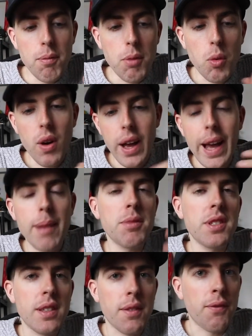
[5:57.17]
But what
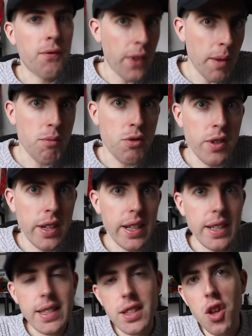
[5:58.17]
happens in February
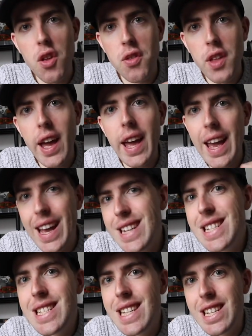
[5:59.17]
is that
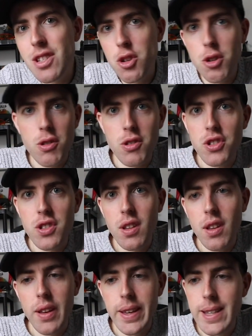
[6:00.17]
80 turns to
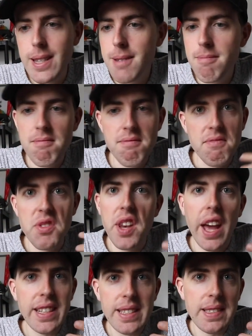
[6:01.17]
like
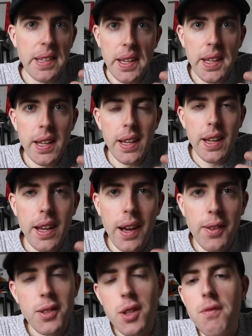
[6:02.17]
90.
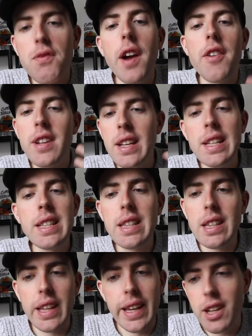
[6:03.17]
And there's a very
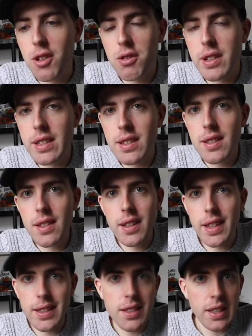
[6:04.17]
little increase
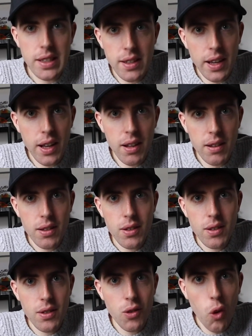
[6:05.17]
in CTL
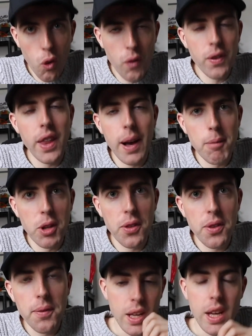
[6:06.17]
over that
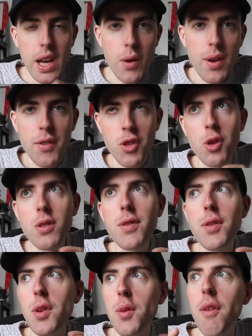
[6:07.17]
month. However, those
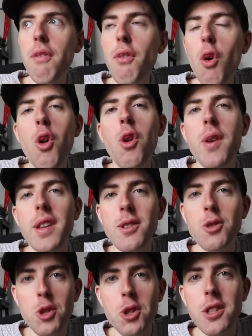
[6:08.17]
of you that were following
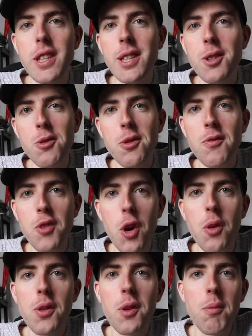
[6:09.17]
the journey, you'd have
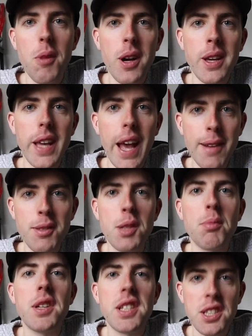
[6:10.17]
known that my
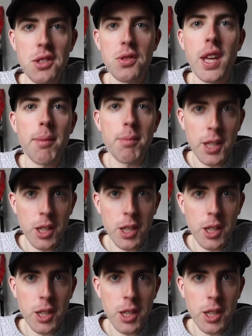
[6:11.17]
FTP still kept